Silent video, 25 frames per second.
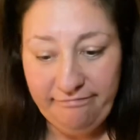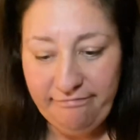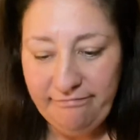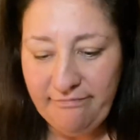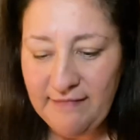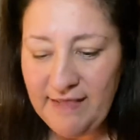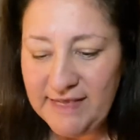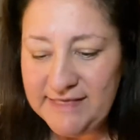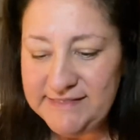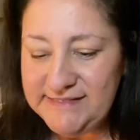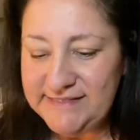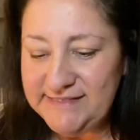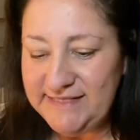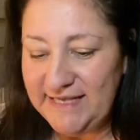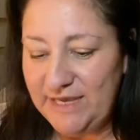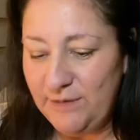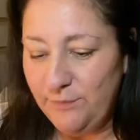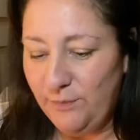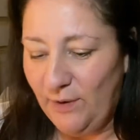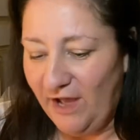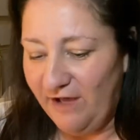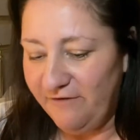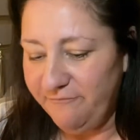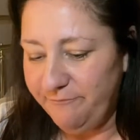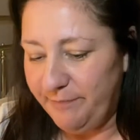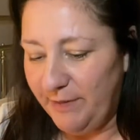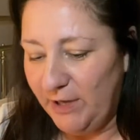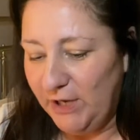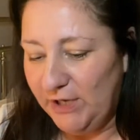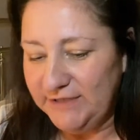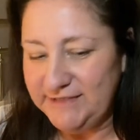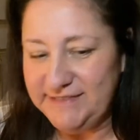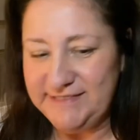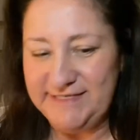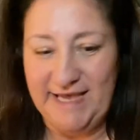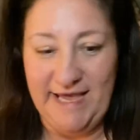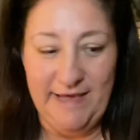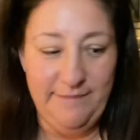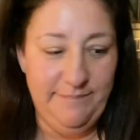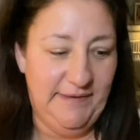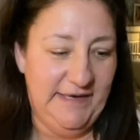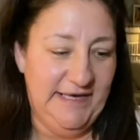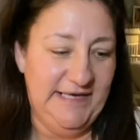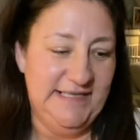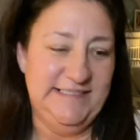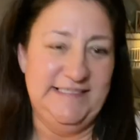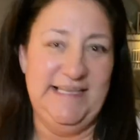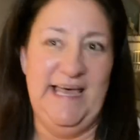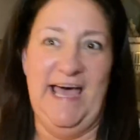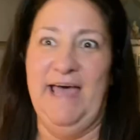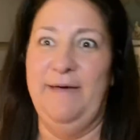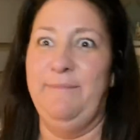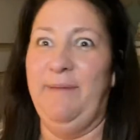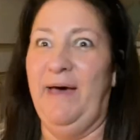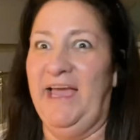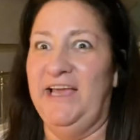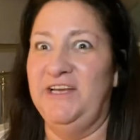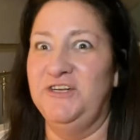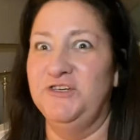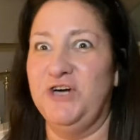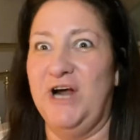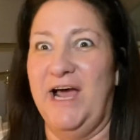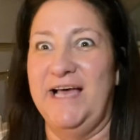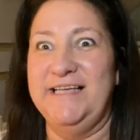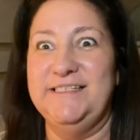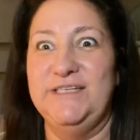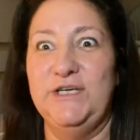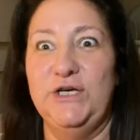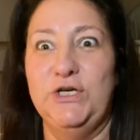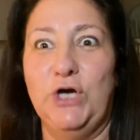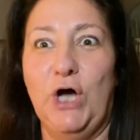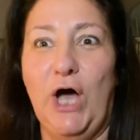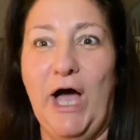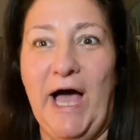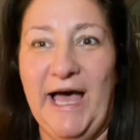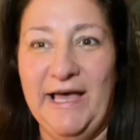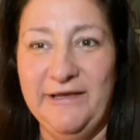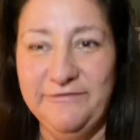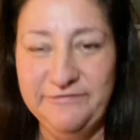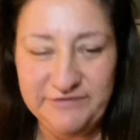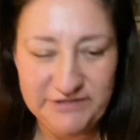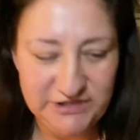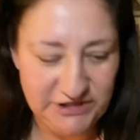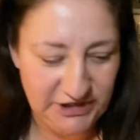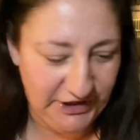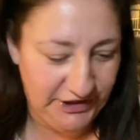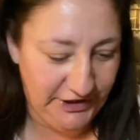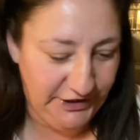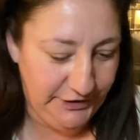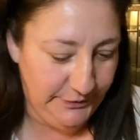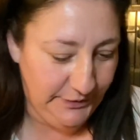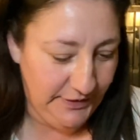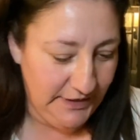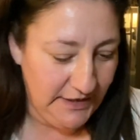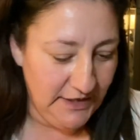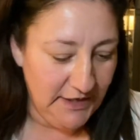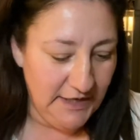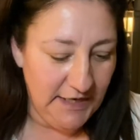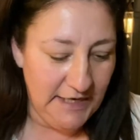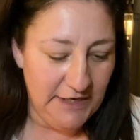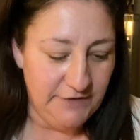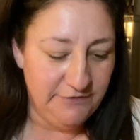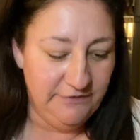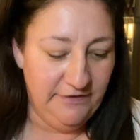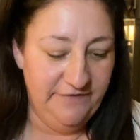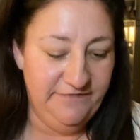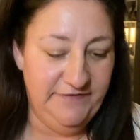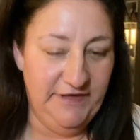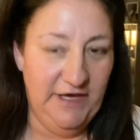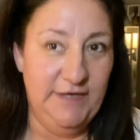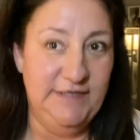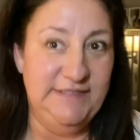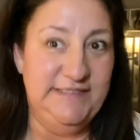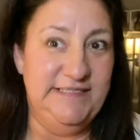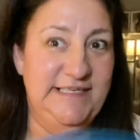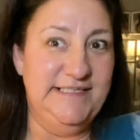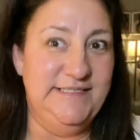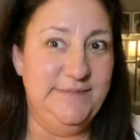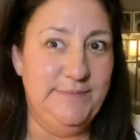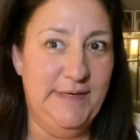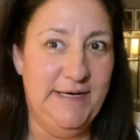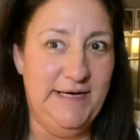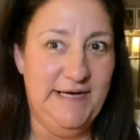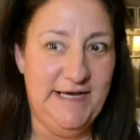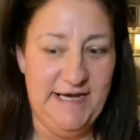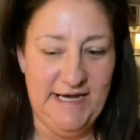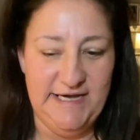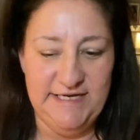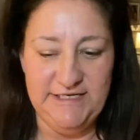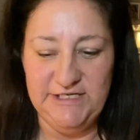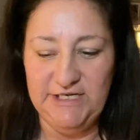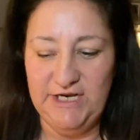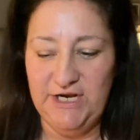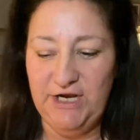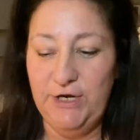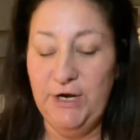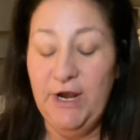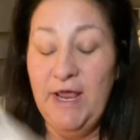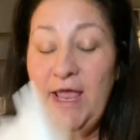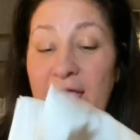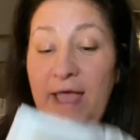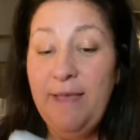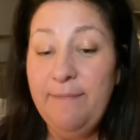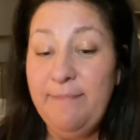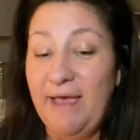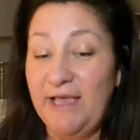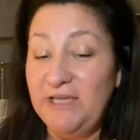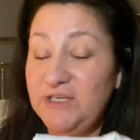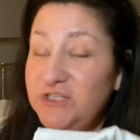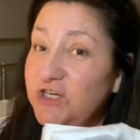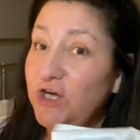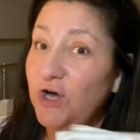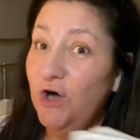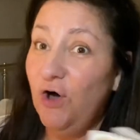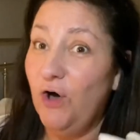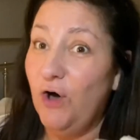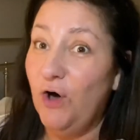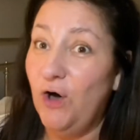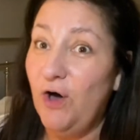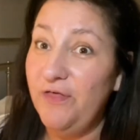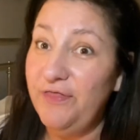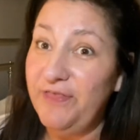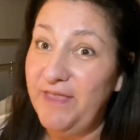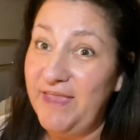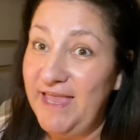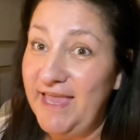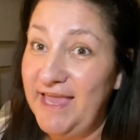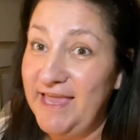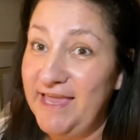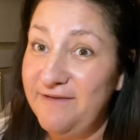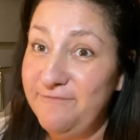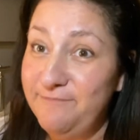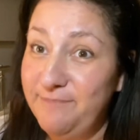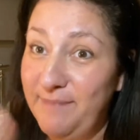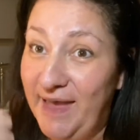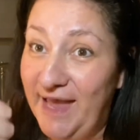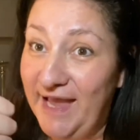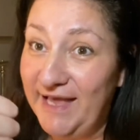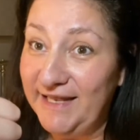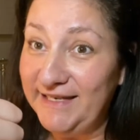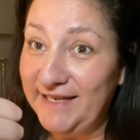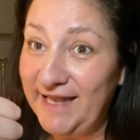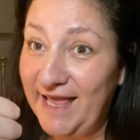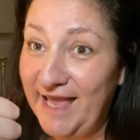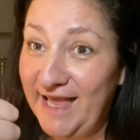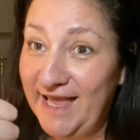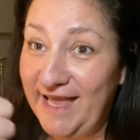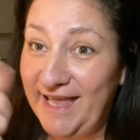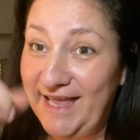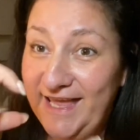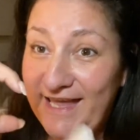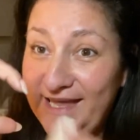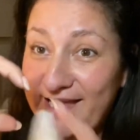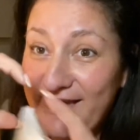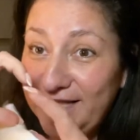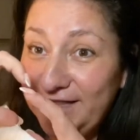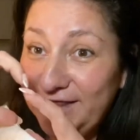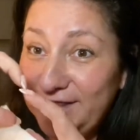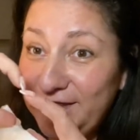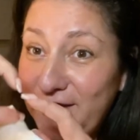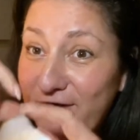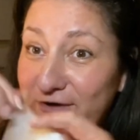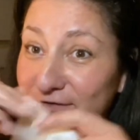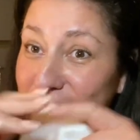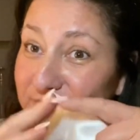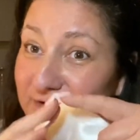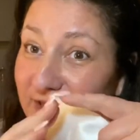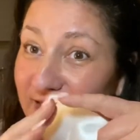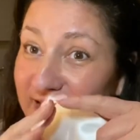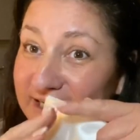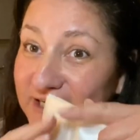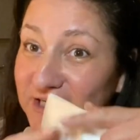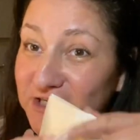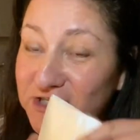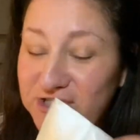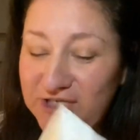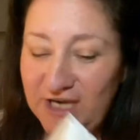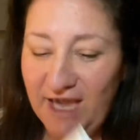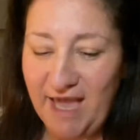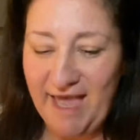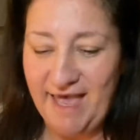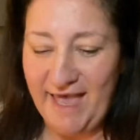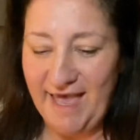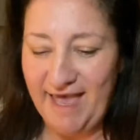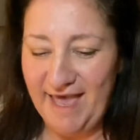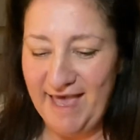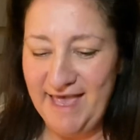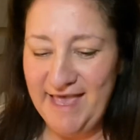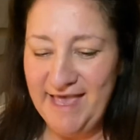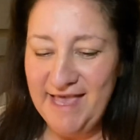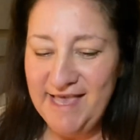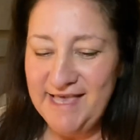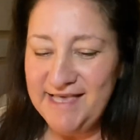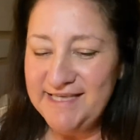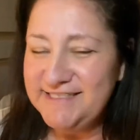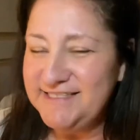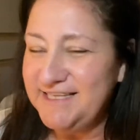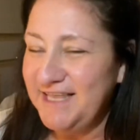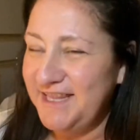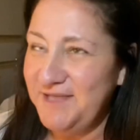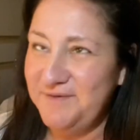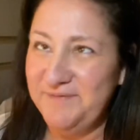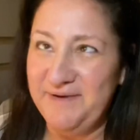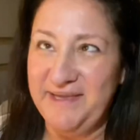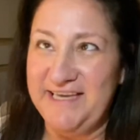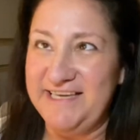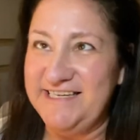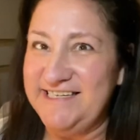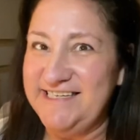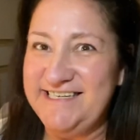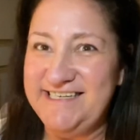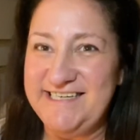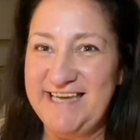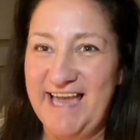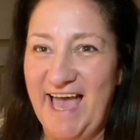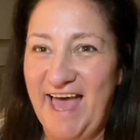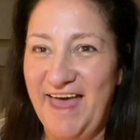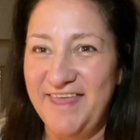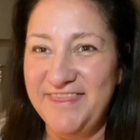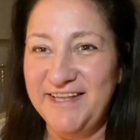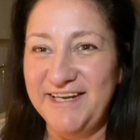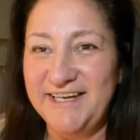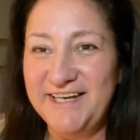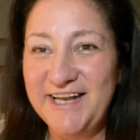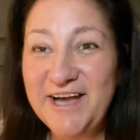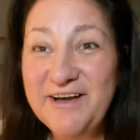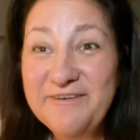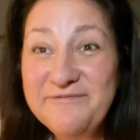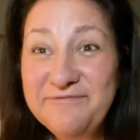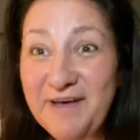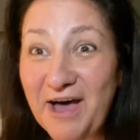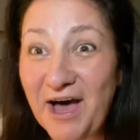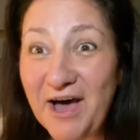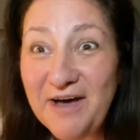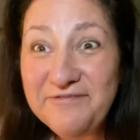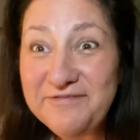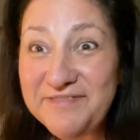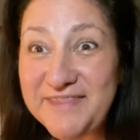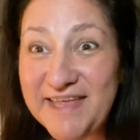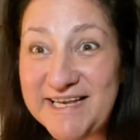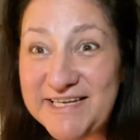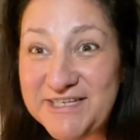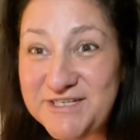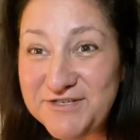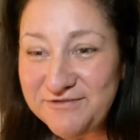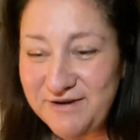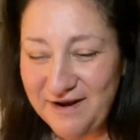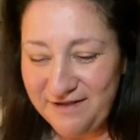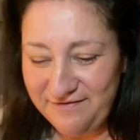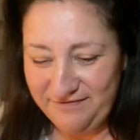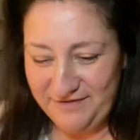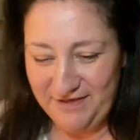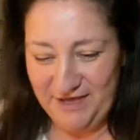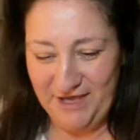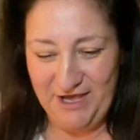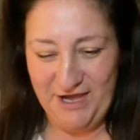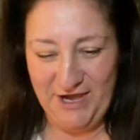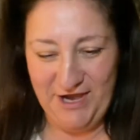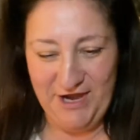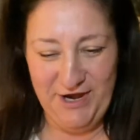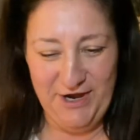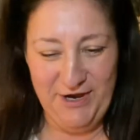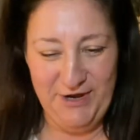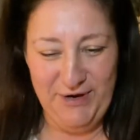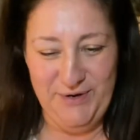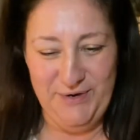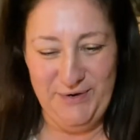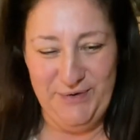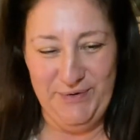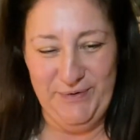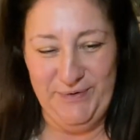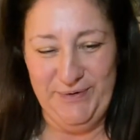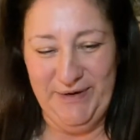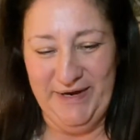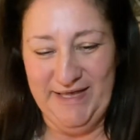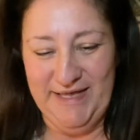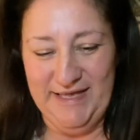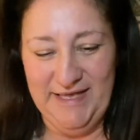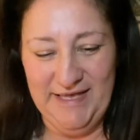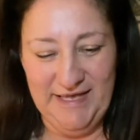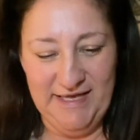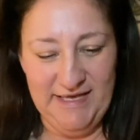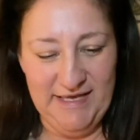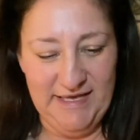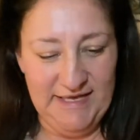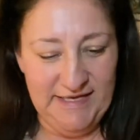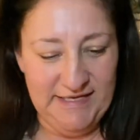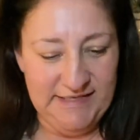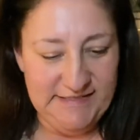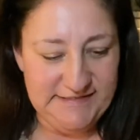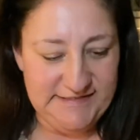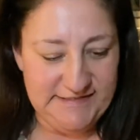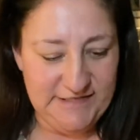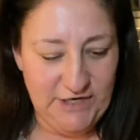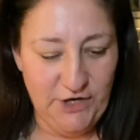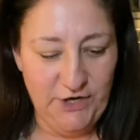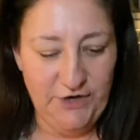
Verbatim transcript: and see what I've bought here because I buy and try so you don't have to. Reviews is what I do. Make sure that you give me a like, a love and a share so that we can share the love of this review. So